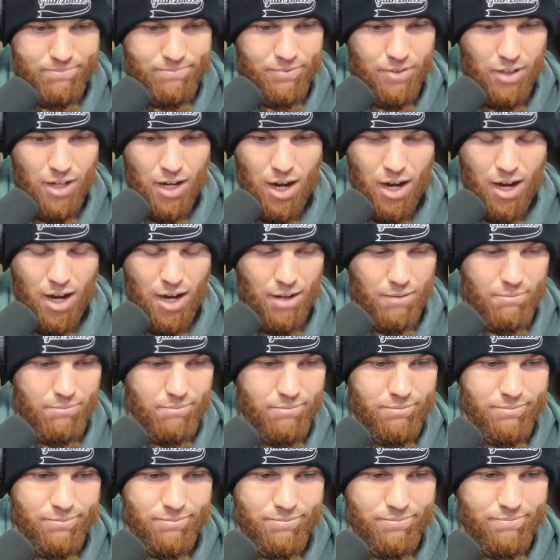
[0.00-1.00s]

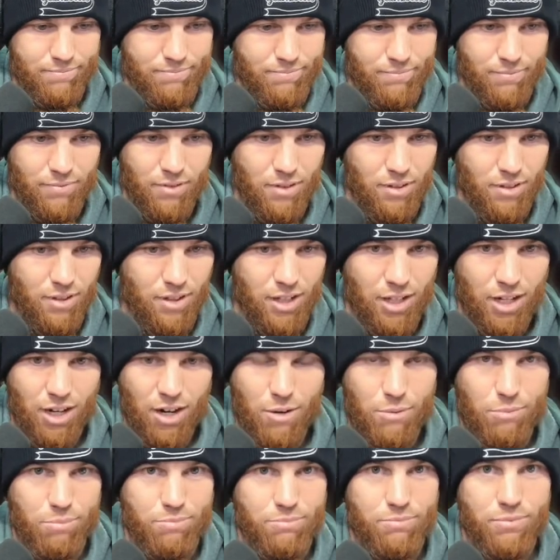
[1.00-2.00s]

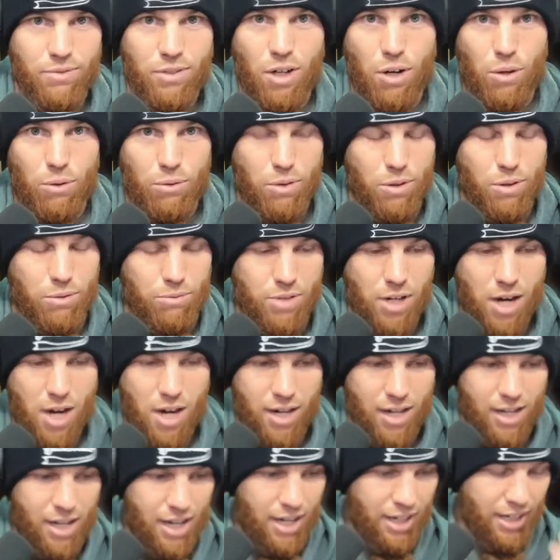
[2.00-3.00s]

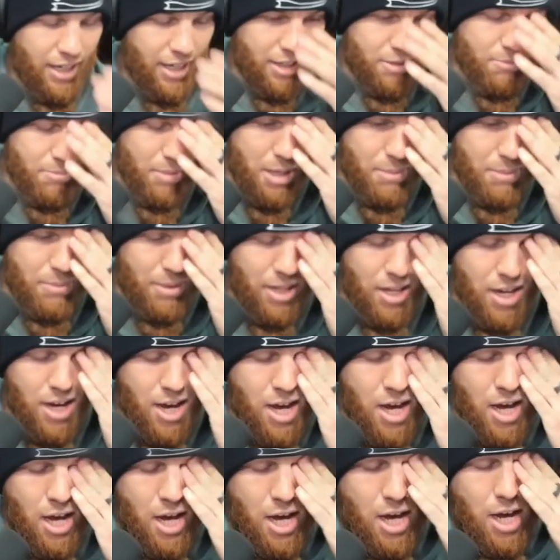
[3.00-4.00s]
Otani, I guess, maybe.
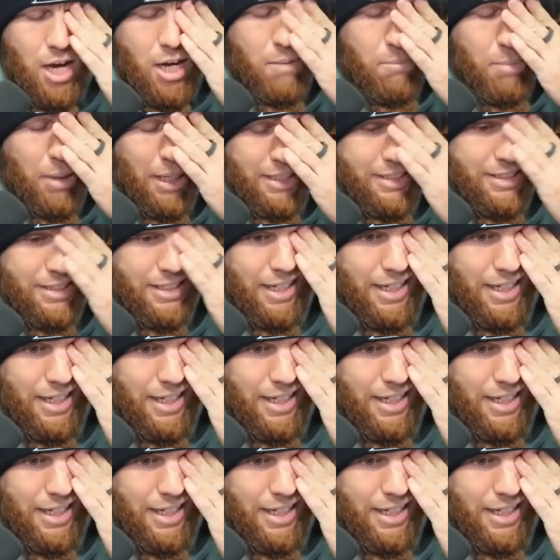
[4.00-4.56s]
But